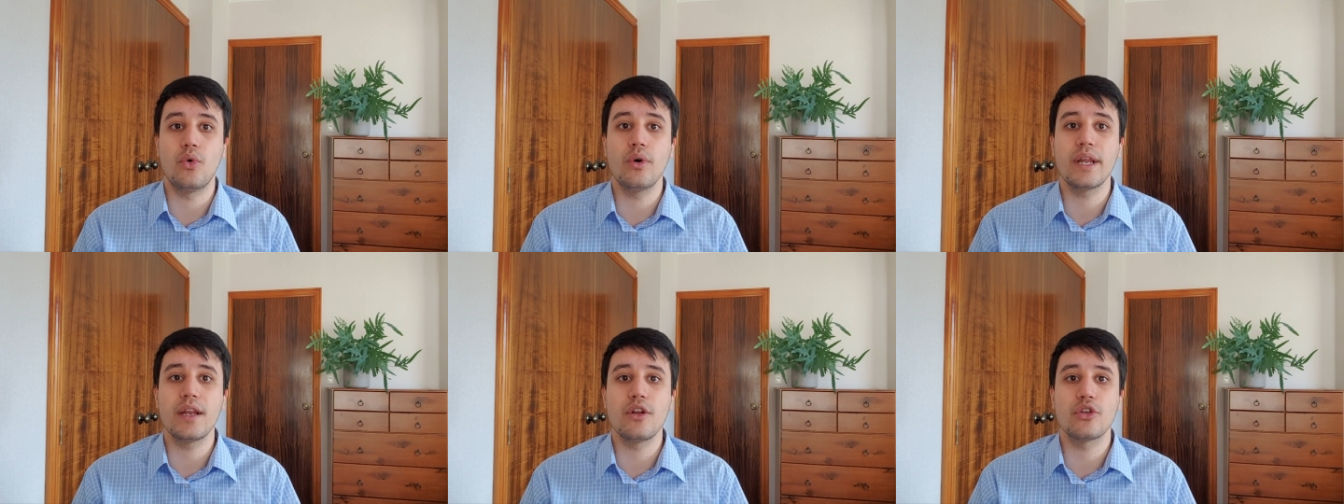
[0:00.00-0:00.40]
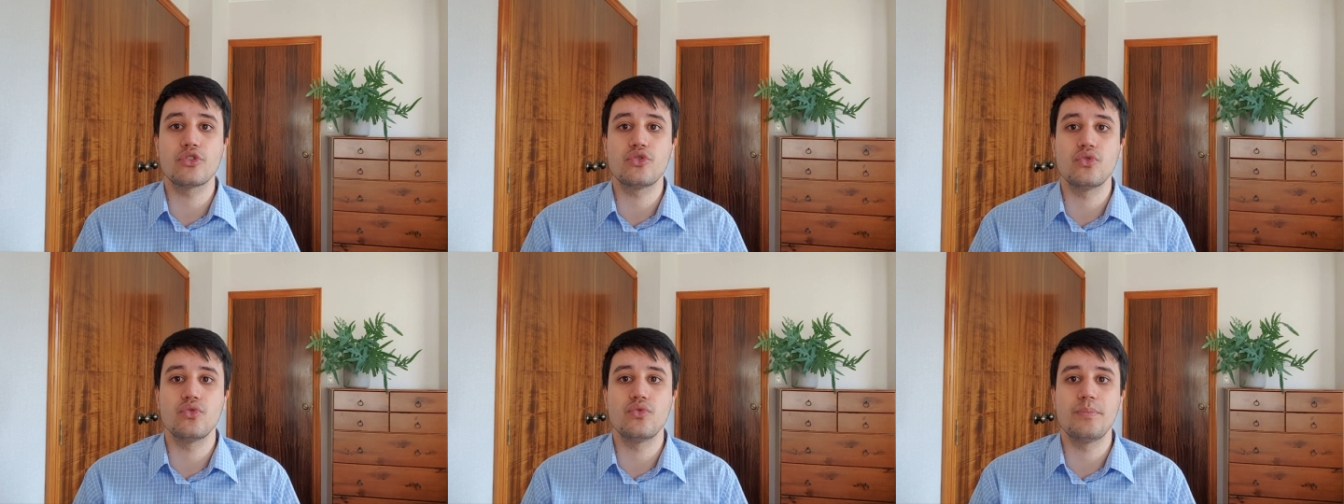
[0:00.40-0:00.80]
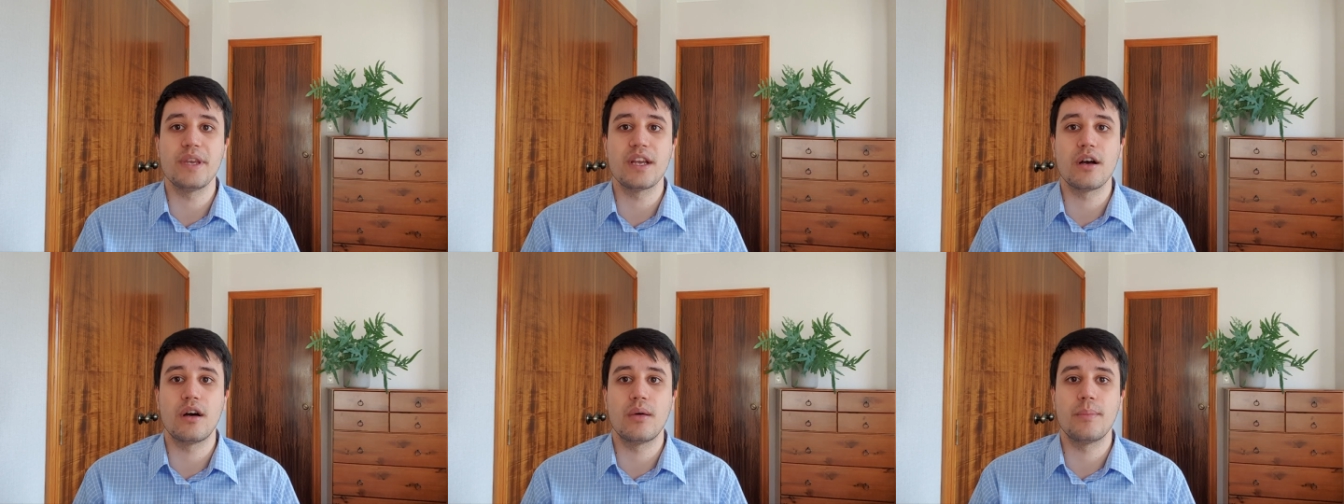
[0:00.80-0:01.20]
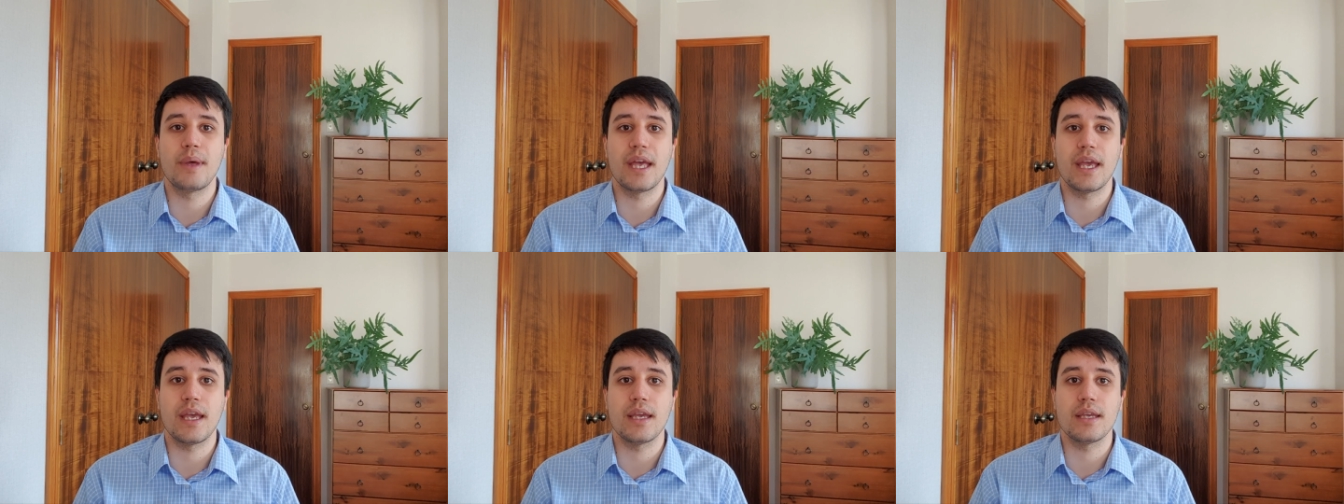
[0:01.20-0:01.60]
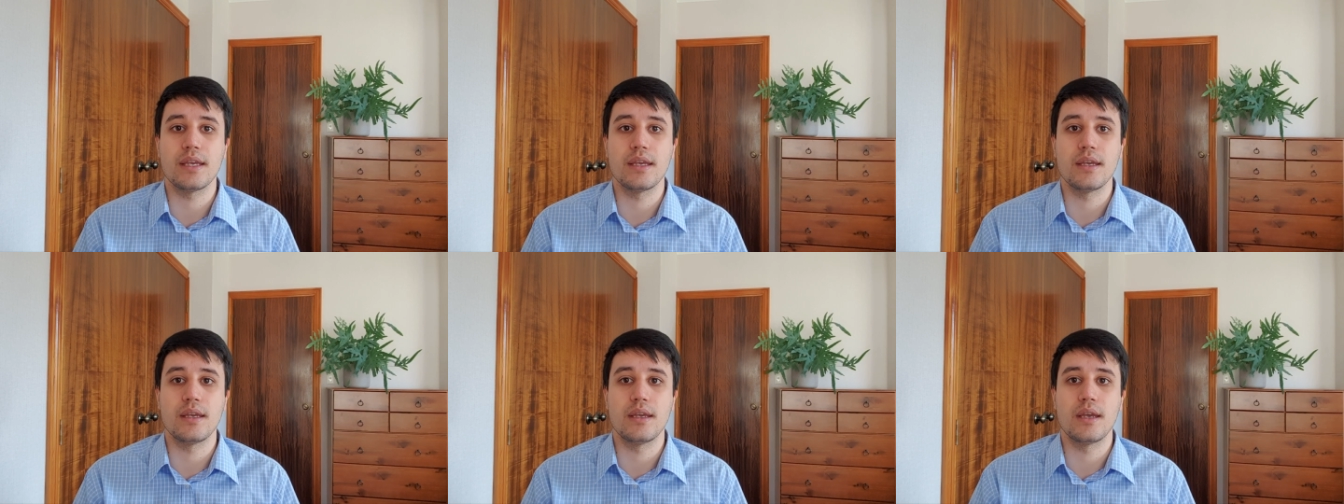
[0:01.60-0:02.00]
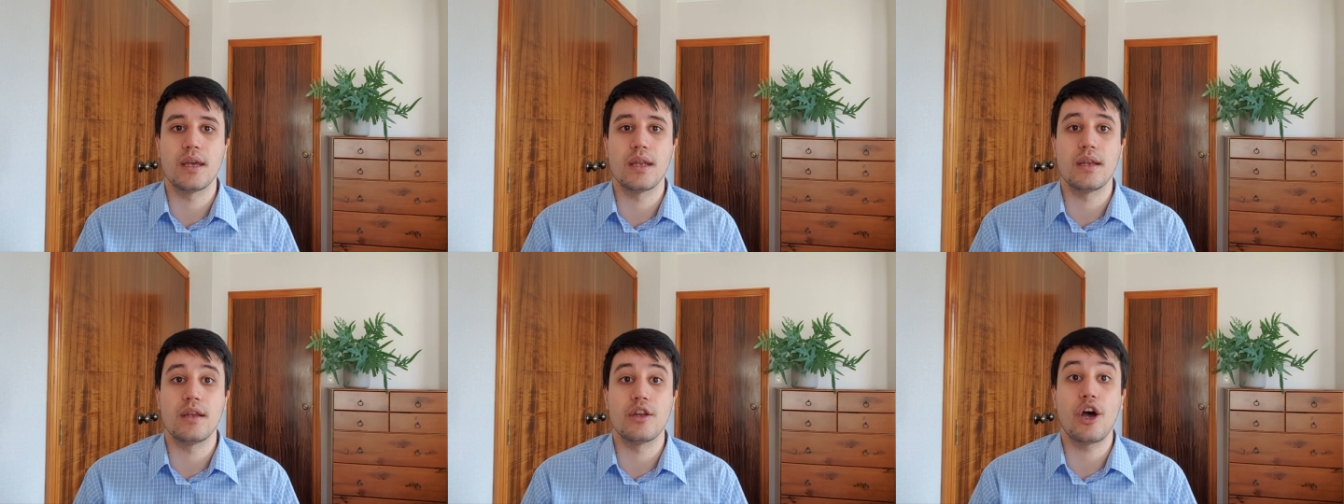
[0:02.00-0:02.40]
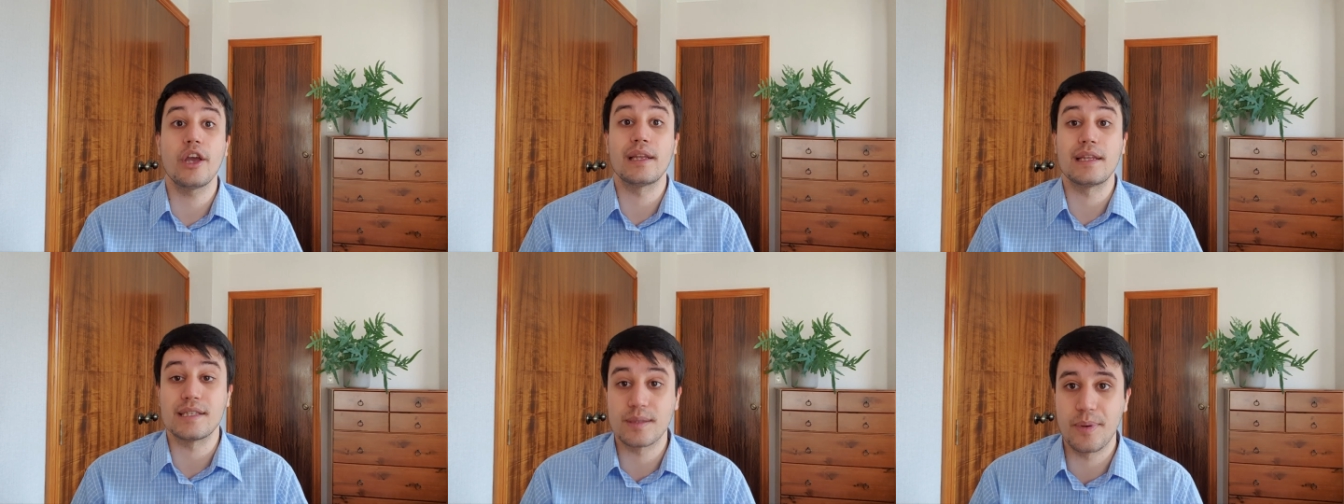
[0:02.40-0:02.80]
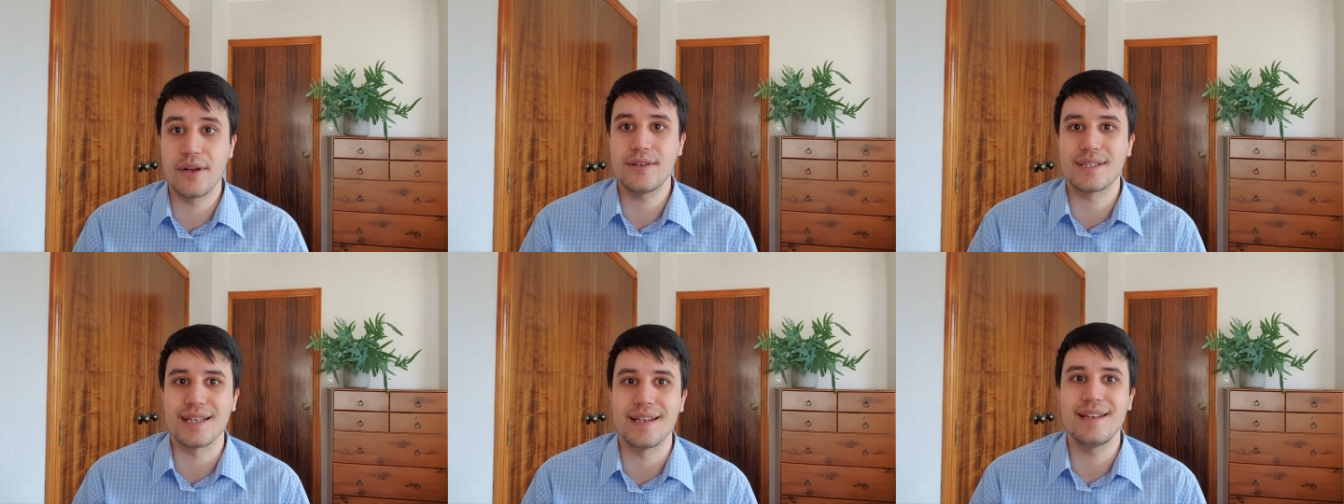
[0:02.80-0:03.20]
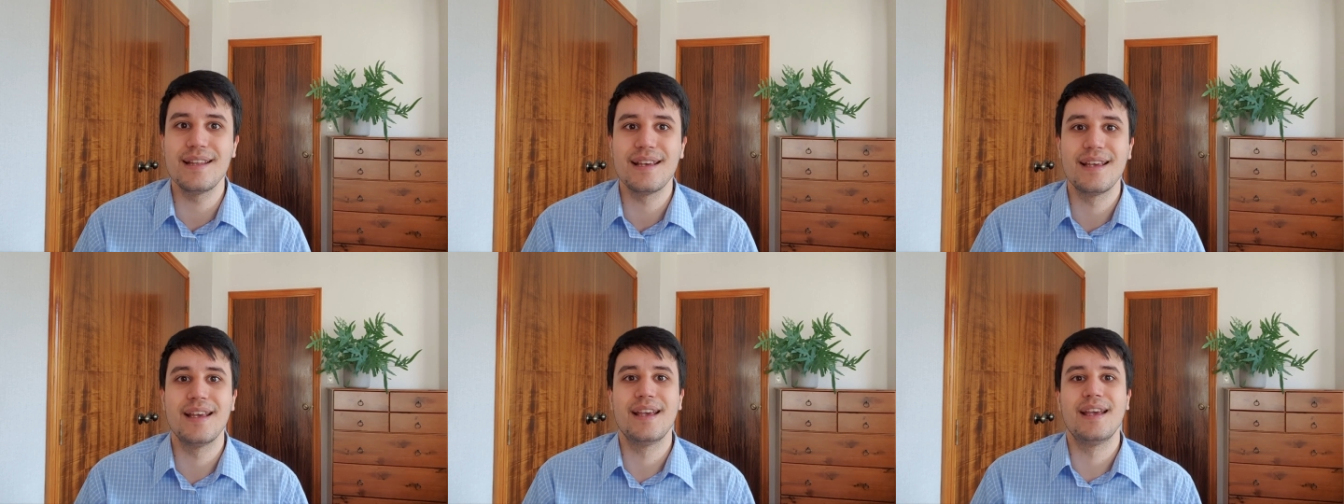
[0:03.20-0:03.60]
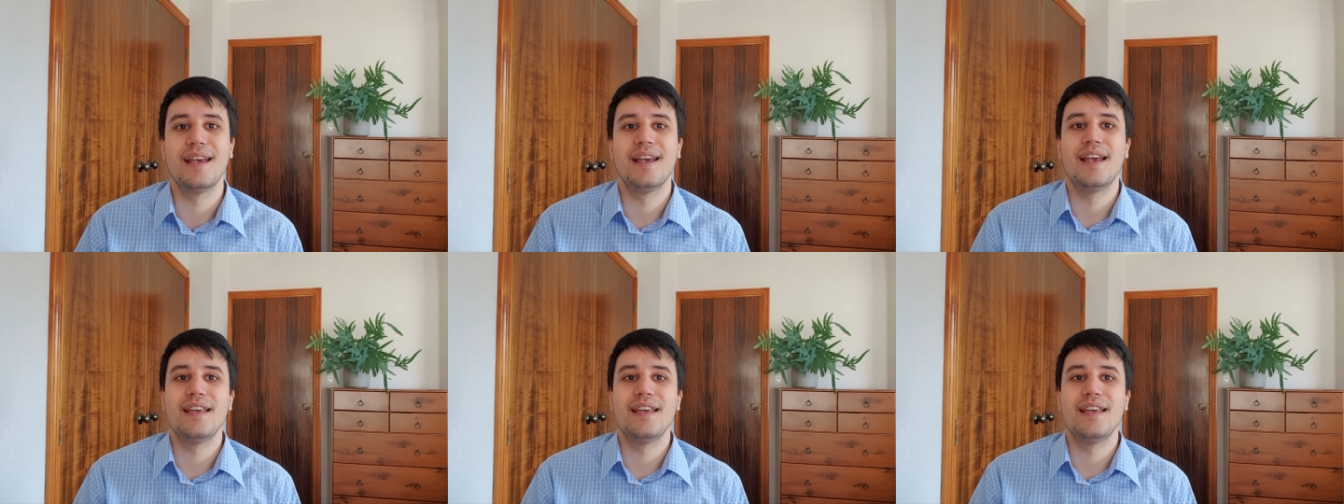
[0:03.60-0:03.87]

in order not to become a nihilist person,